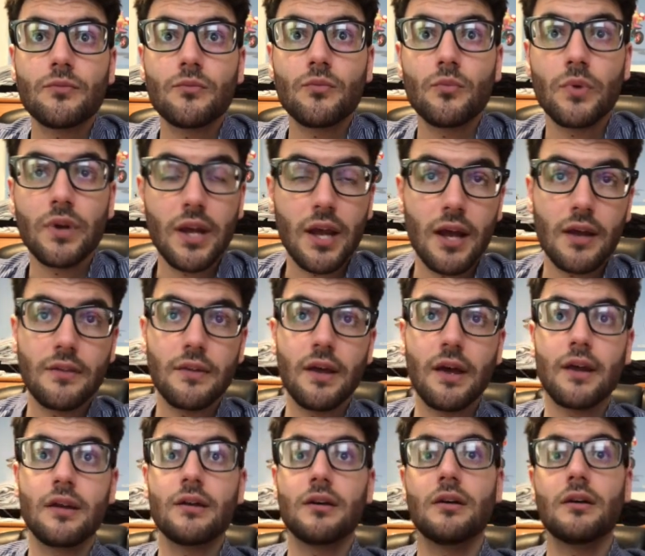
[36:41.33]
we had
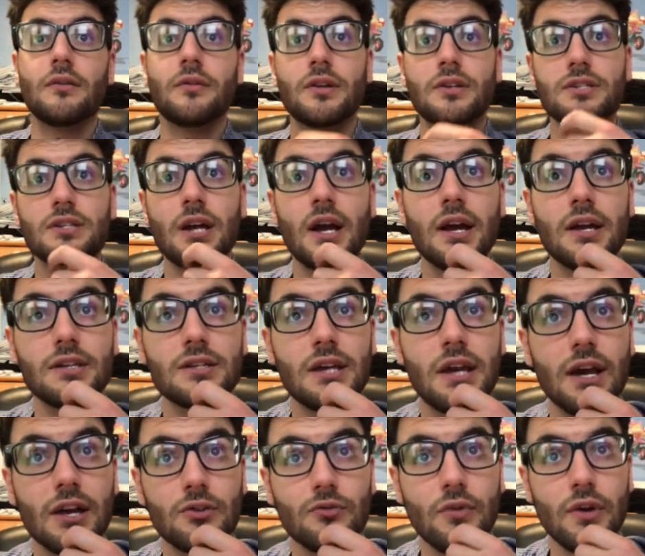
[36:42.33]
that Sky
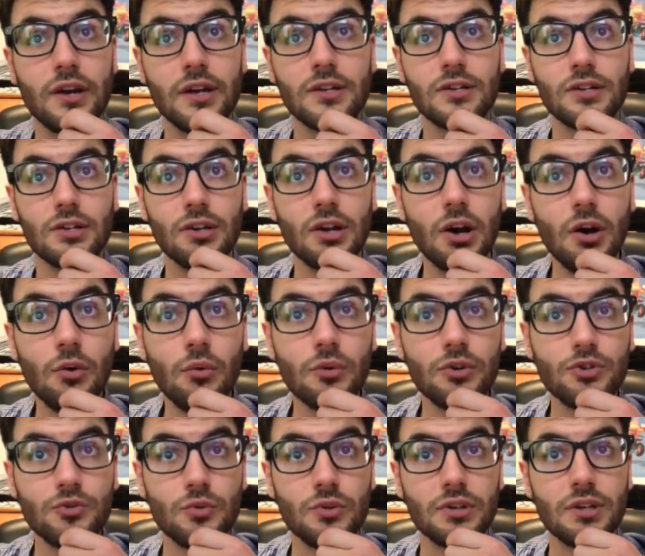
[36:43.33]
Attack ready to go,
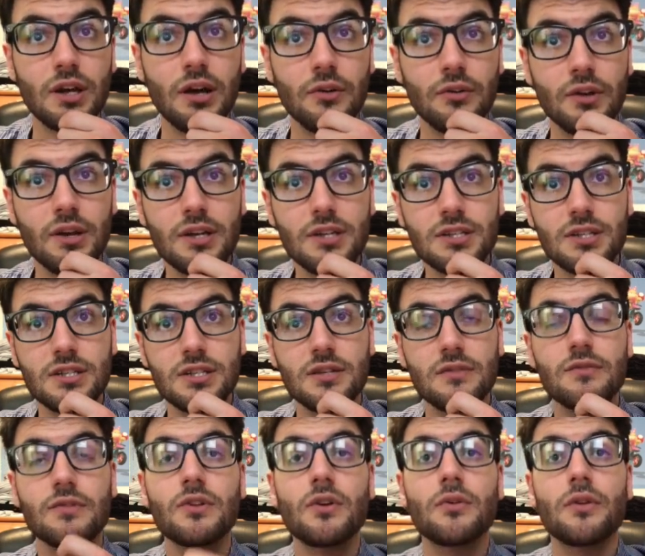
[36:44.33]
which worked out nice, because
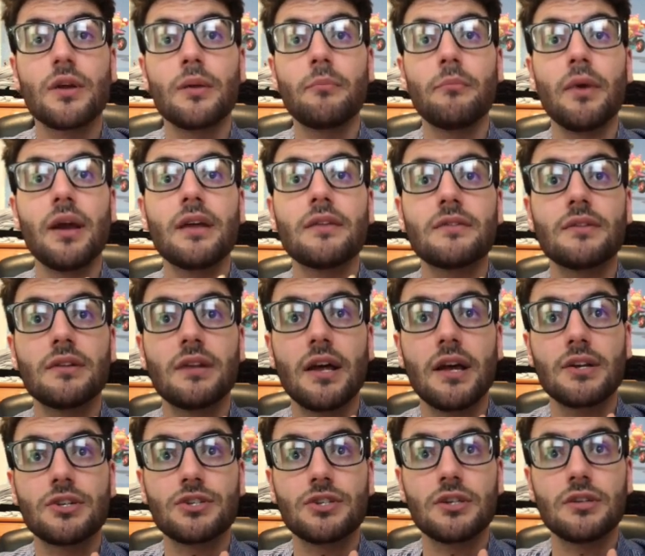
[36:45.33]
even though they bait the
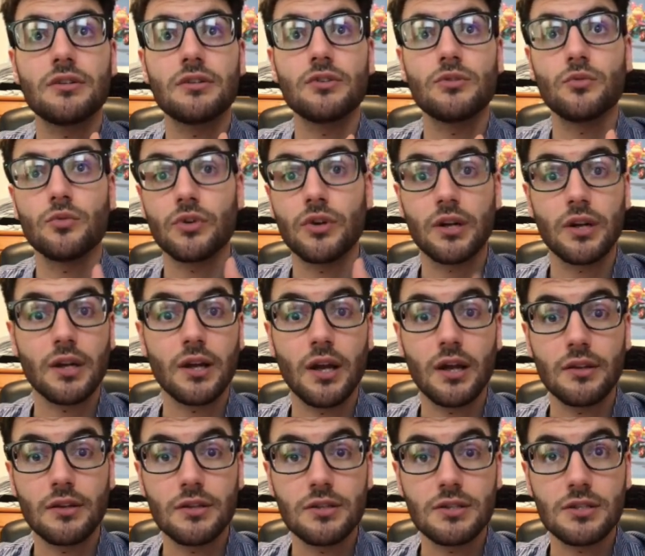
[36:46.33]
last shield, we're going to
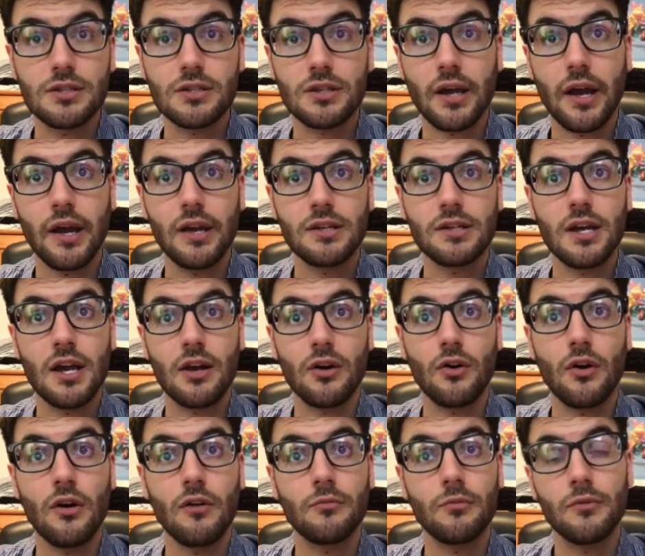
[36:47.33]
get this Sky Attack
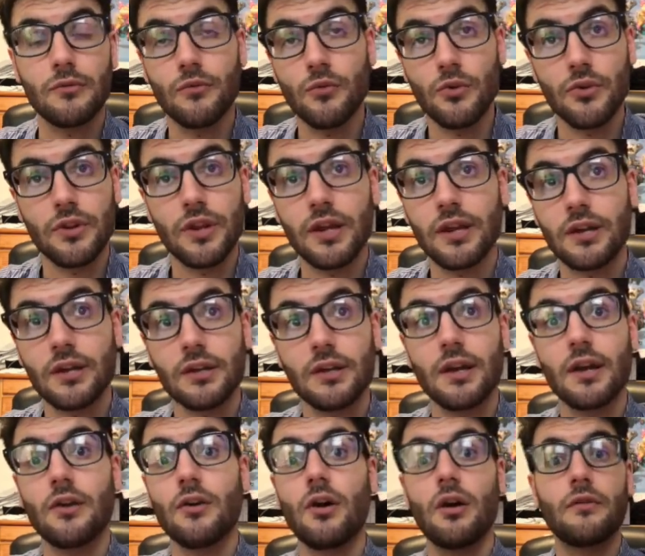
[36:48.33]
off before they can
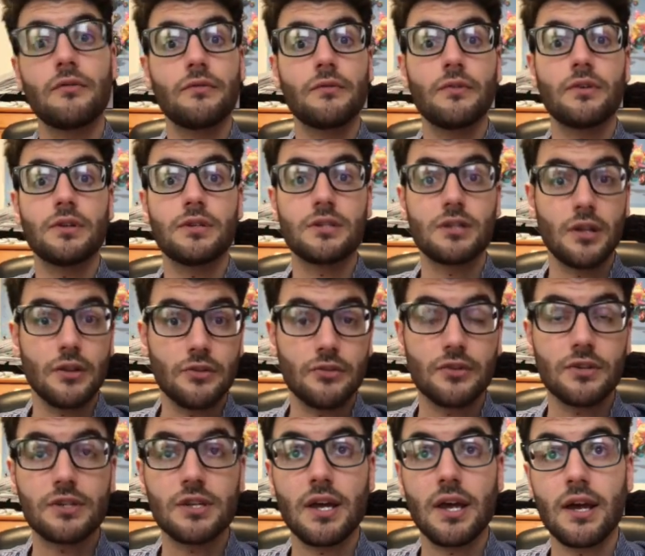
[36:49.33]
get off another
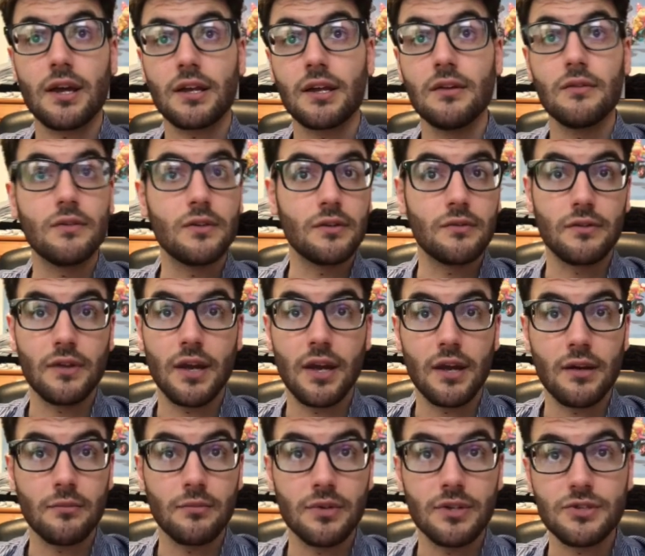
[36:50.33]
attack, even if they
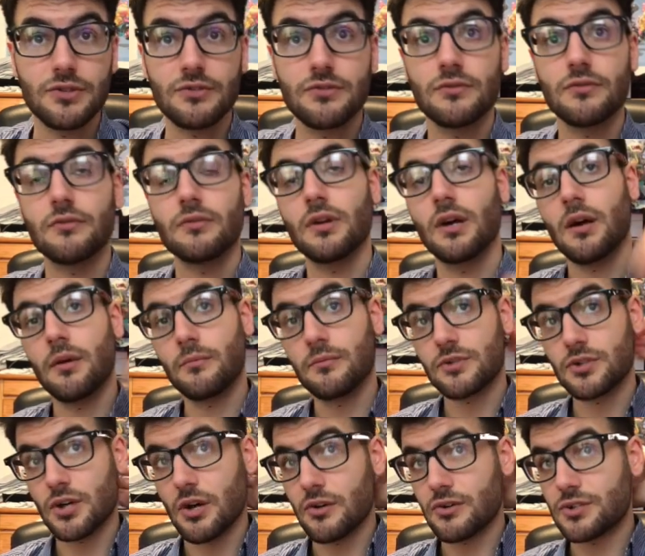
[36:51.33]
had a Blizzard
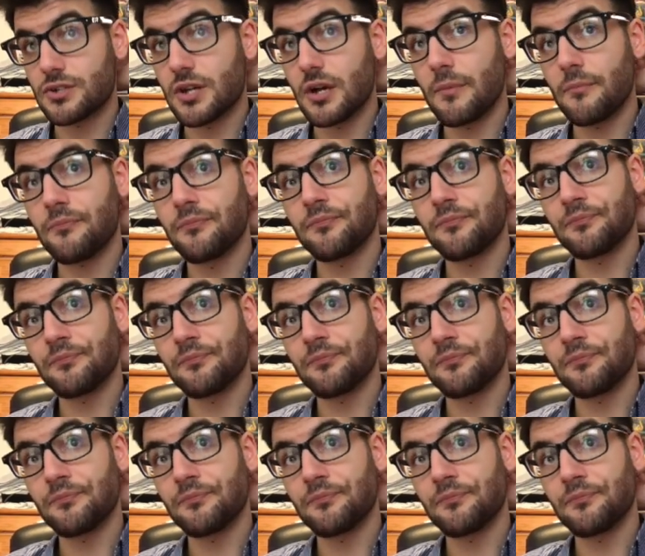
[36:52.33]
charged up.